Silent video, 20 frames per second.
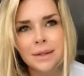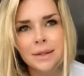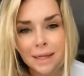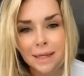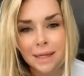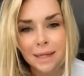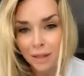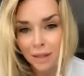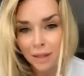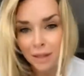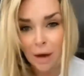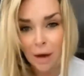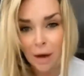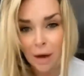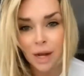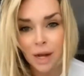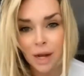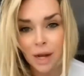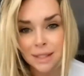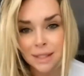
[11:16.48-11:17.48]
That's the thought
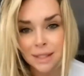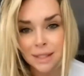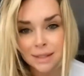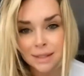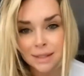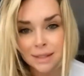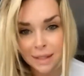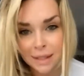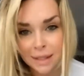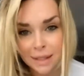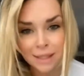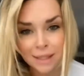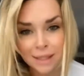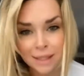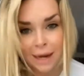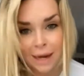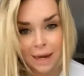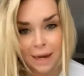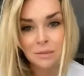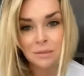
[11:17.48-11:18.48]
process of these
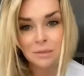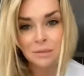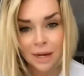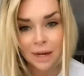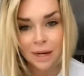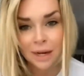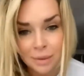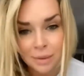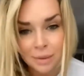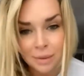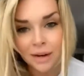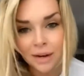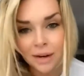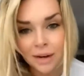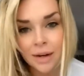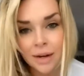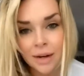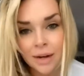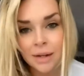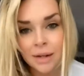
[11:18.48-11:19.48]
Canadian men up
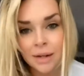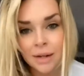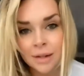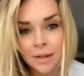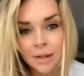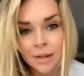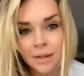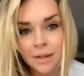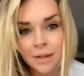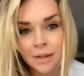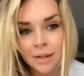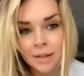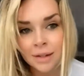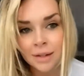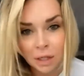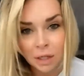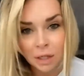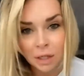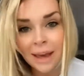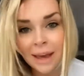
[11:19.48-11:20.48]
here.
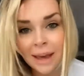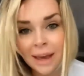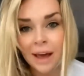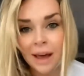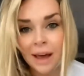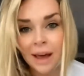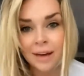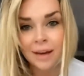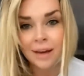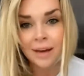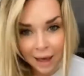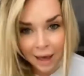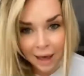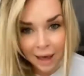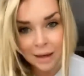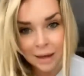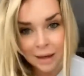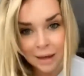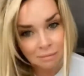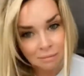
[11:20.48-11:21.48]
So, yeah, I
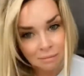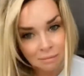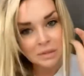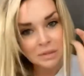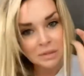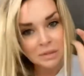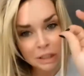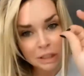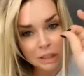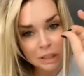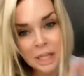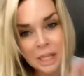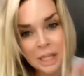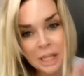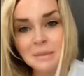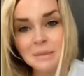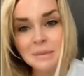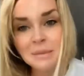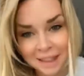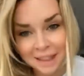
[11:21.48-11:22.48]
am
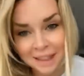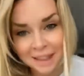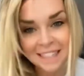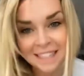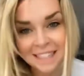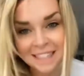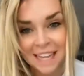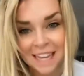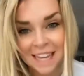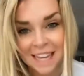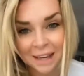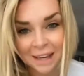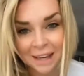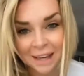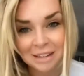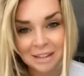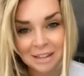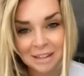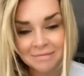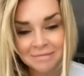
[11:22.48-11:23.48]
legitimately
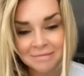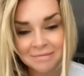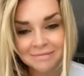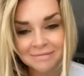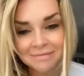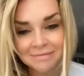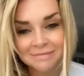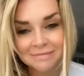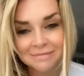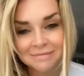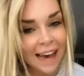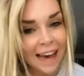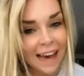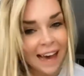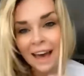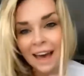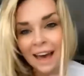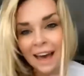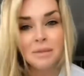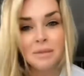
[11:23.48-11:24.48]
single. I
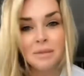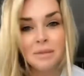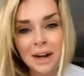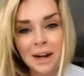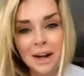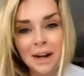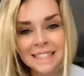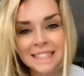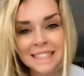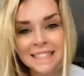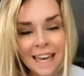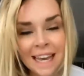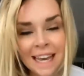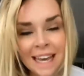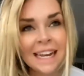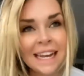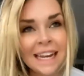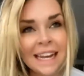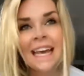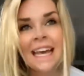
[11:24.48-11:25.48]
haven't been on a
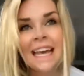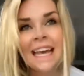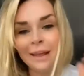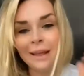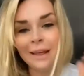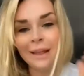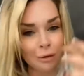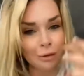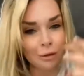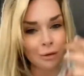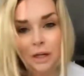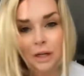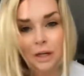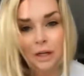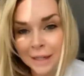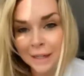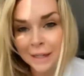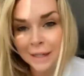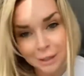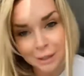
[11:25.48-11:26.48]
date in
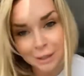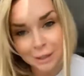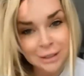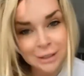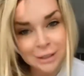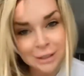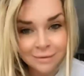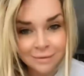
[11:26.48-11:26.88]
three years.